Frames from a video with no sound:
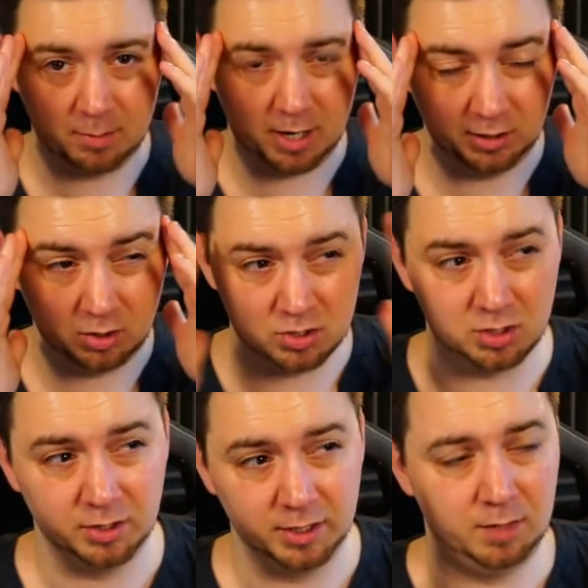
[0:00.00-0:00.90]
about it
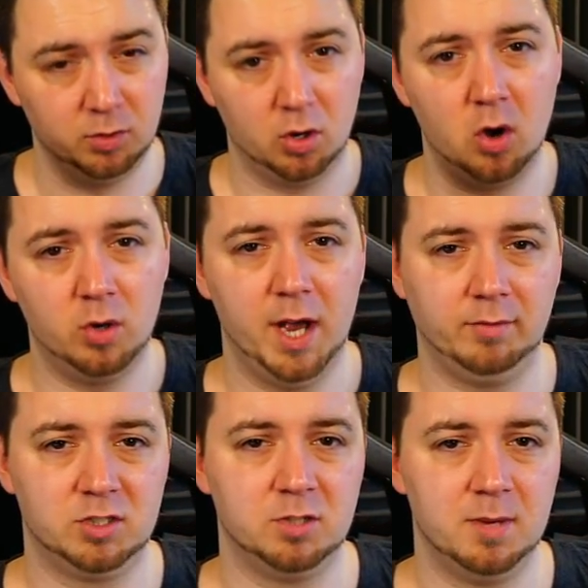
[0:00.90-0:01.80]
logically, if you're only
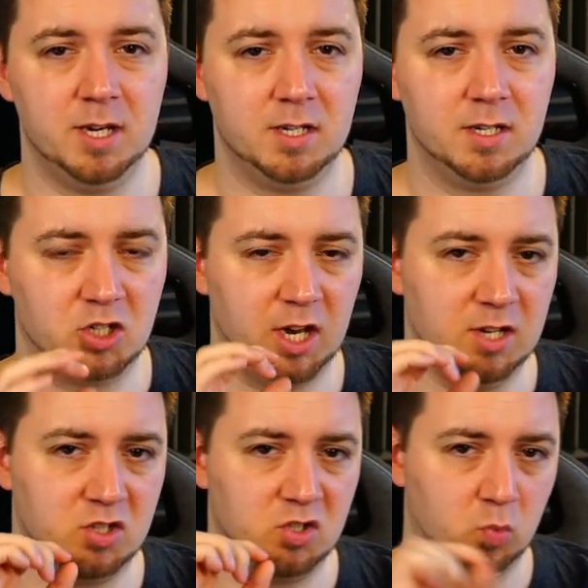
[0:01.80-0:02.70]
having to make
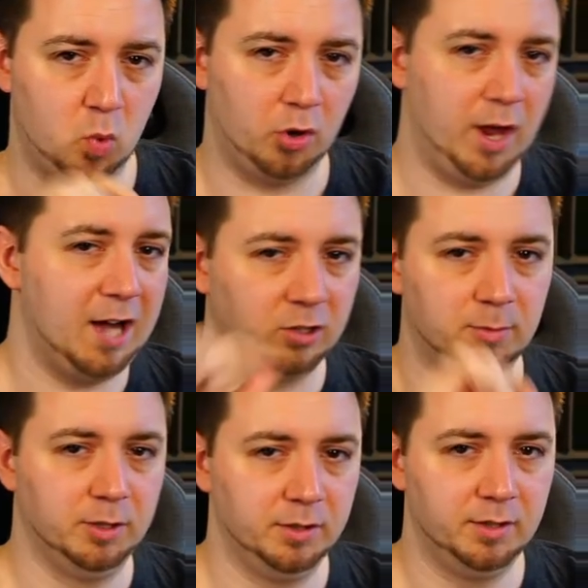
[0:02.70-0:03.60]
change to one
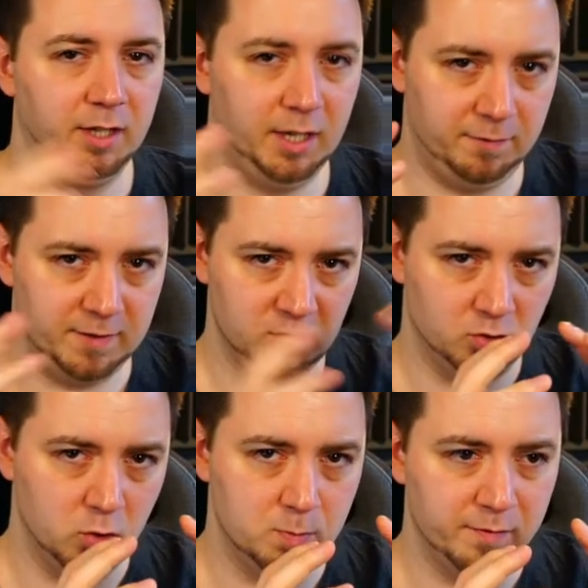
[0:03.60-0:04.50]
element, if it's a
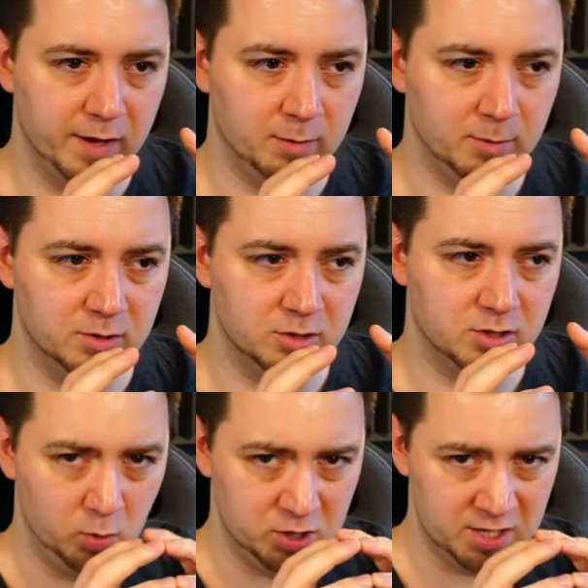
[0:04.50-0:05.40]
group of
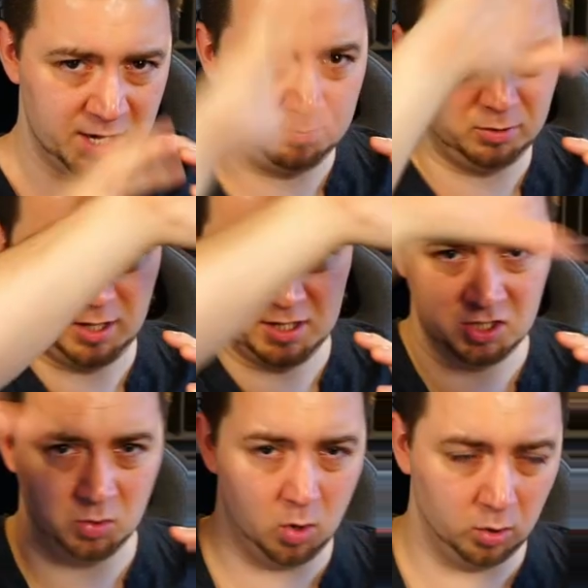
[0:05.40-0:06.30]
elements, which then
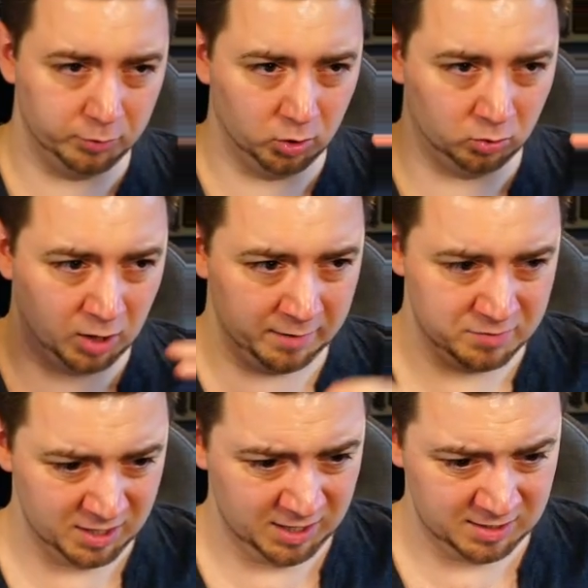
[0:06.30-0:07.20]
applies to all of your
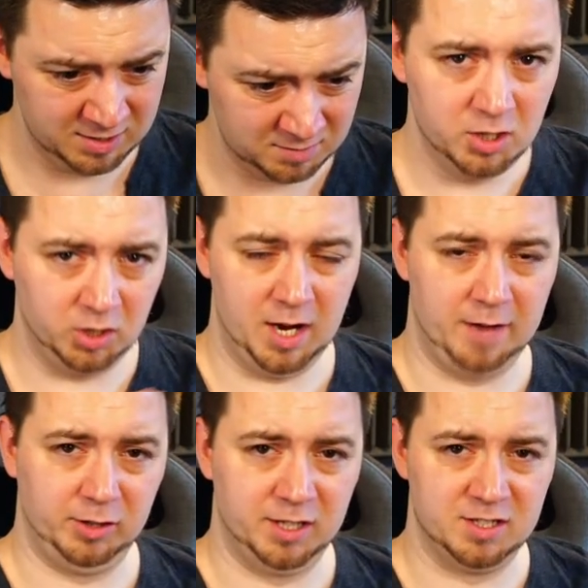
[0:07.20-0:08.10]
live scenes, you're going to
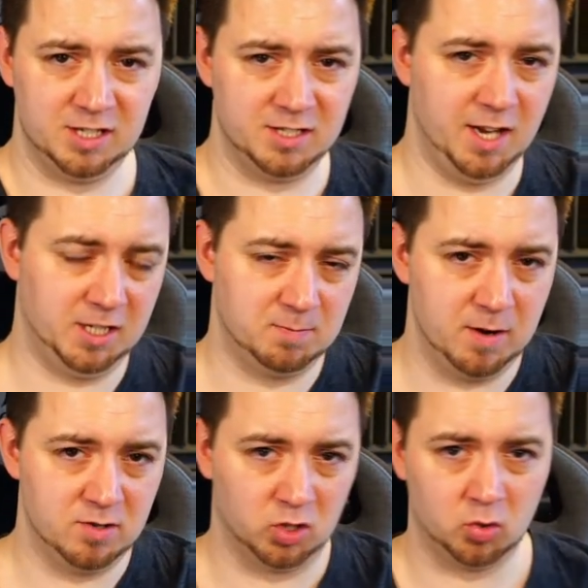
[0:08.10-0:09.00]
have a consistent
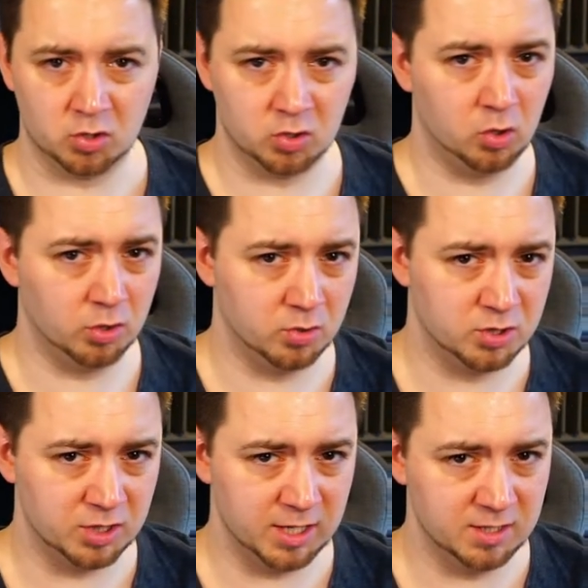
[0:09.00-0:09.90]
experience across all of
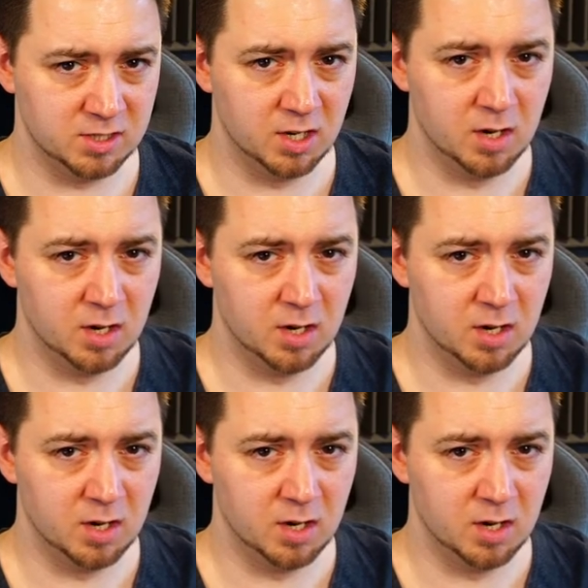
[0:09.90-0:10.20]
those scenes